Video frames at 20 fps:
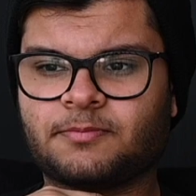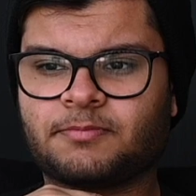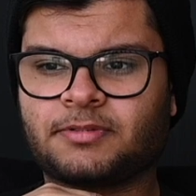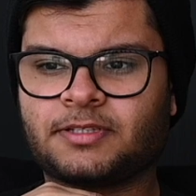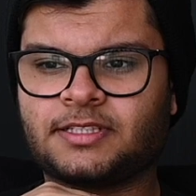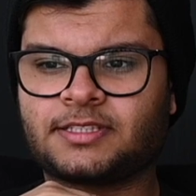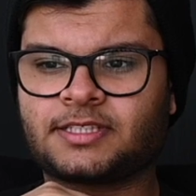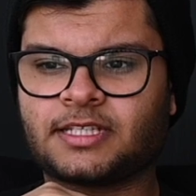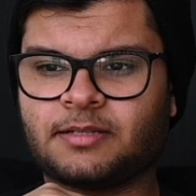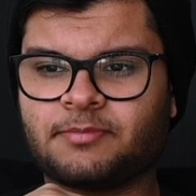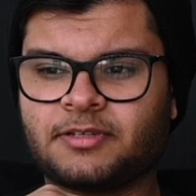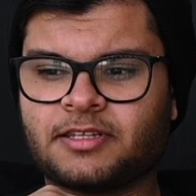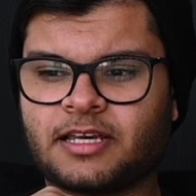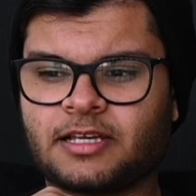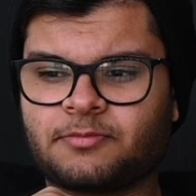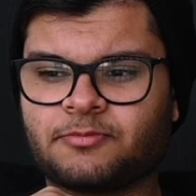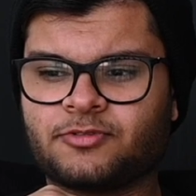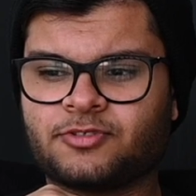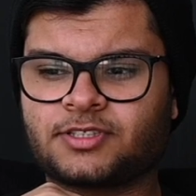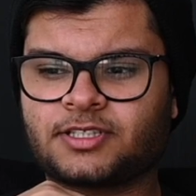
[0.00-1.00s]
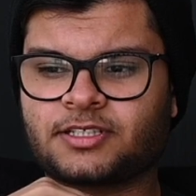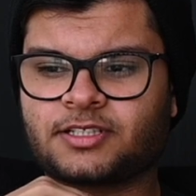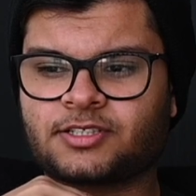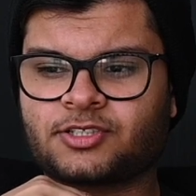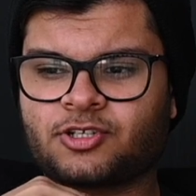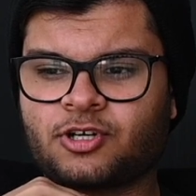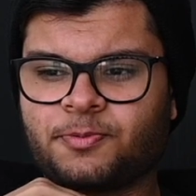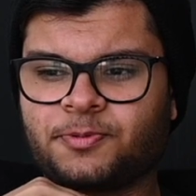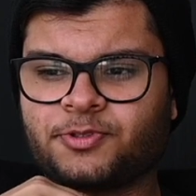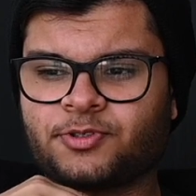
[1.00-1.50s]
Please tell me that music
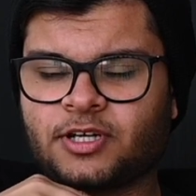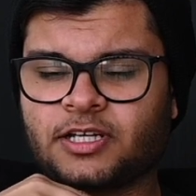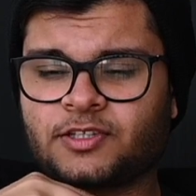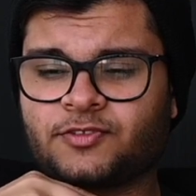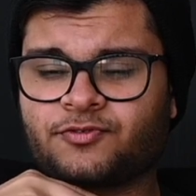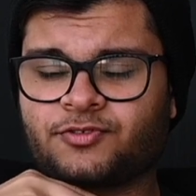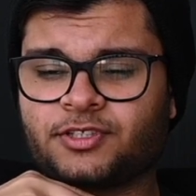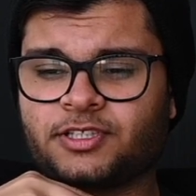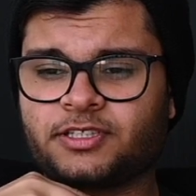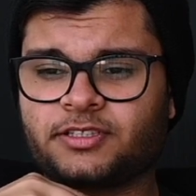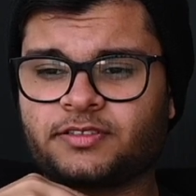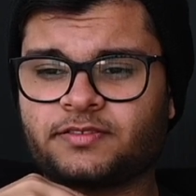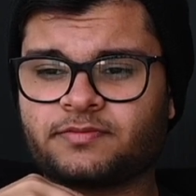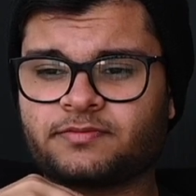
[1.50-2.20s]
is copyright free.